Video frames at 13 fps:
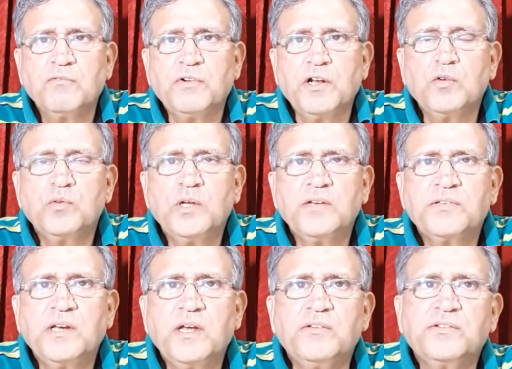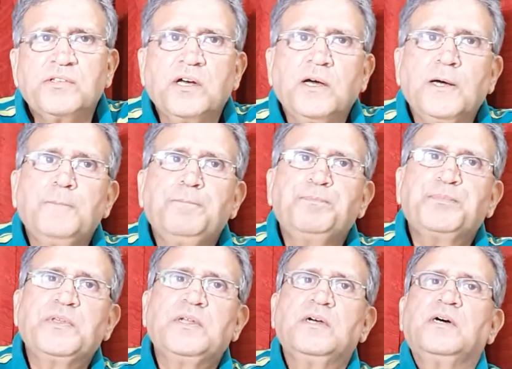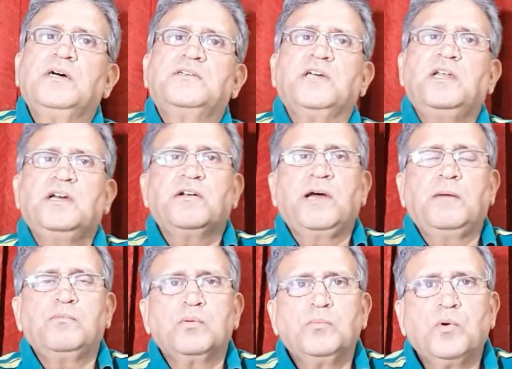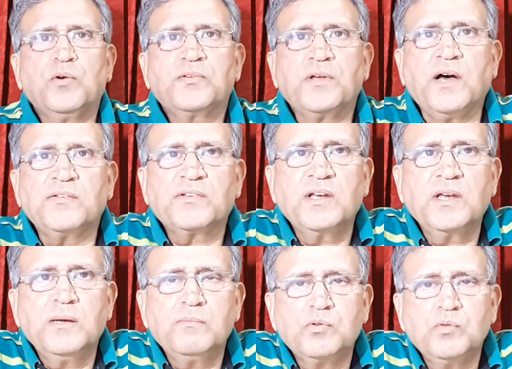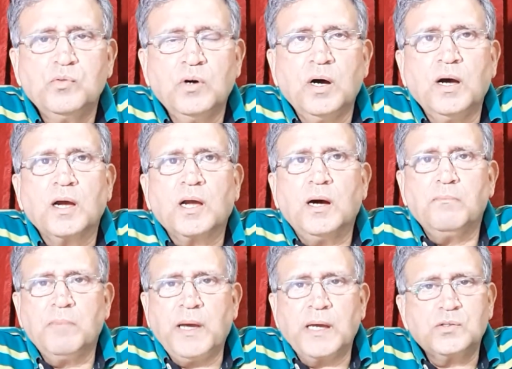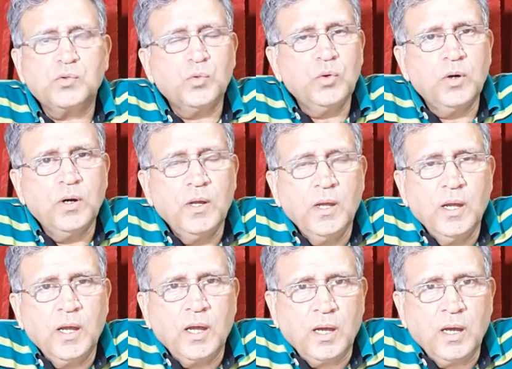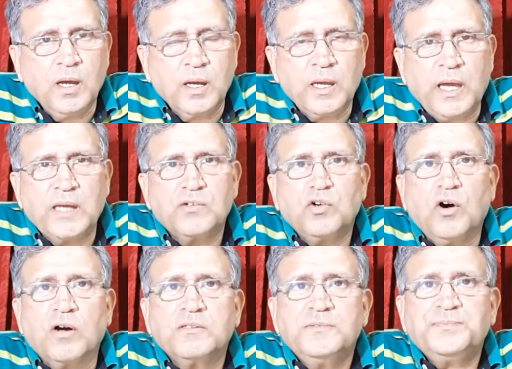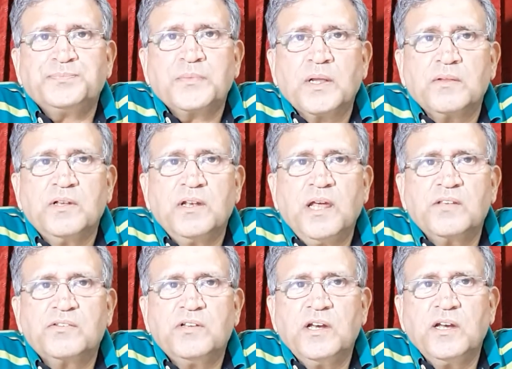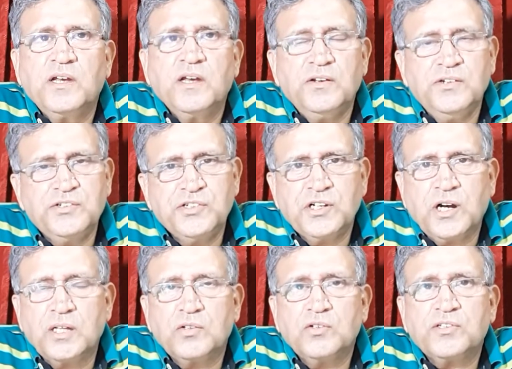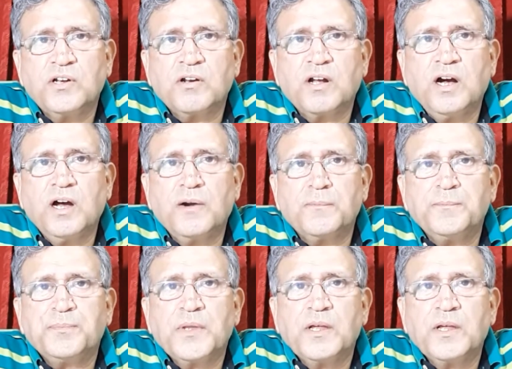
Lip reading: Feluda sends a telegram to Bose asking him to come back to Gangtok. The next day, Nishikanto Sarkar,